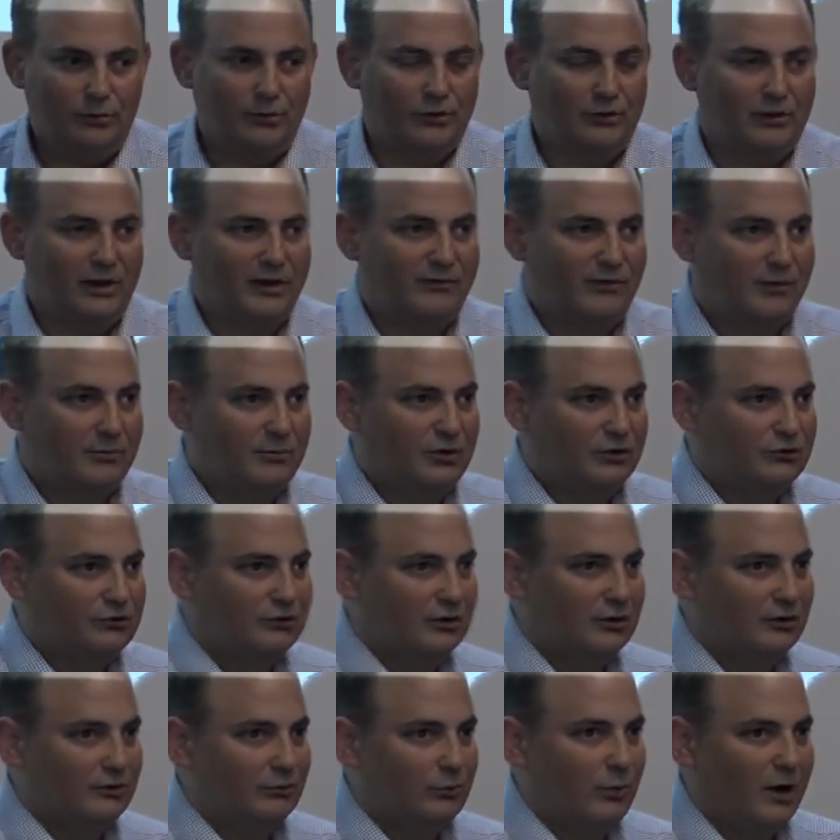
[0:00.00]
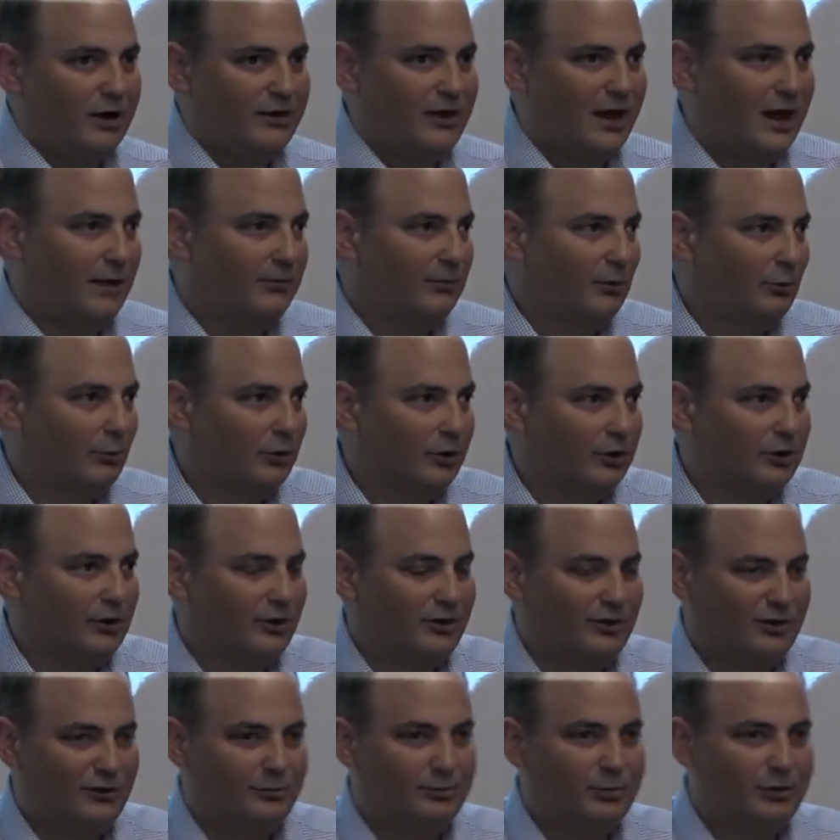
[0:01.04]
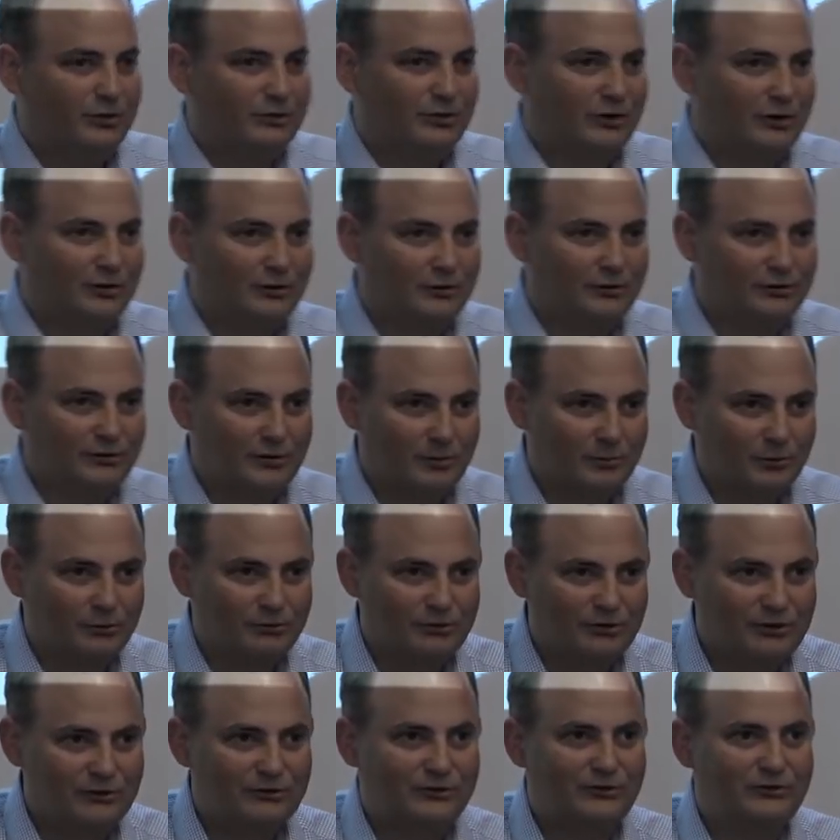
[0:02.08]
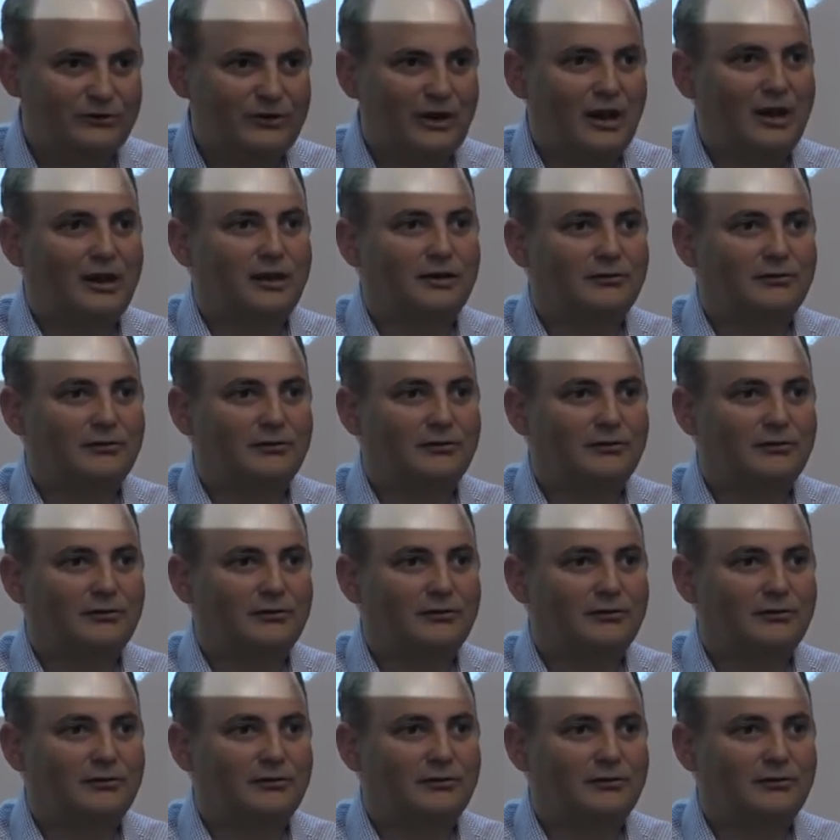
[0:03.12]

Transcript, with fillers: what their life ambition is, why they happen to be working on this particular subroutine today